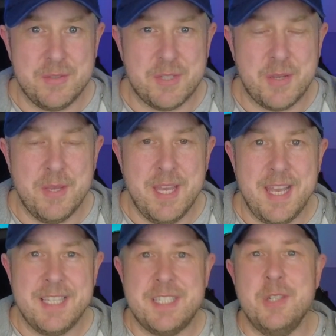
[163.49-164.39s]
So
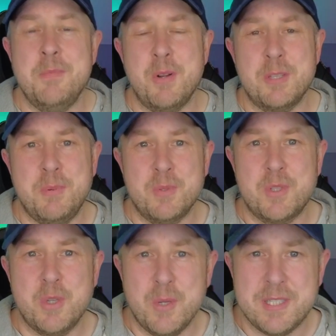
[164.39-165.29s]
it's still multiple
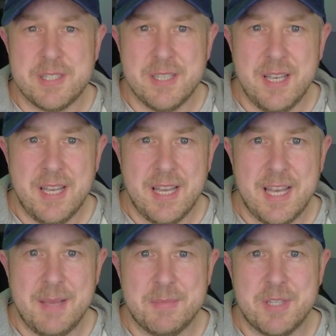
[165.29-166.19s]
choice.
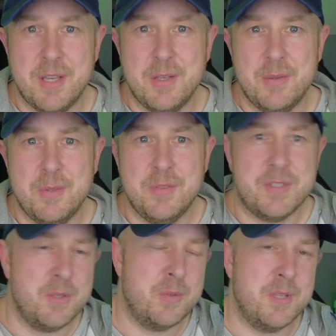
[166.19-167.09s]
So you
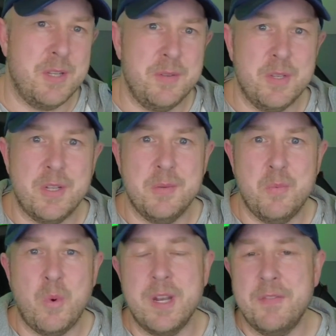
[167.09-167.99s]
still, you know, you've got a
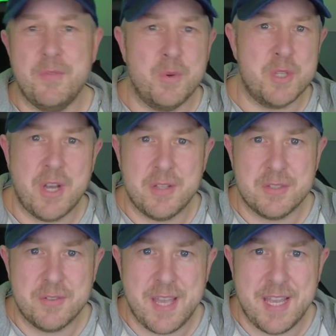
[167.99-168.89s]
1 in 4
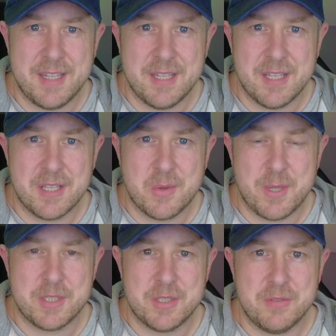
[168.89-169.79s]
chance of getting the
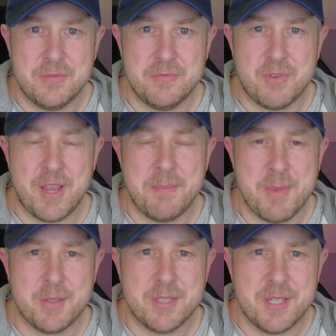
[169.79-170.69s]
question right
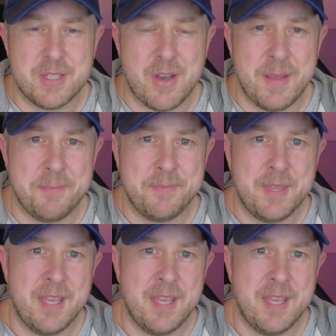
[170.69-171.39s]
most of the time.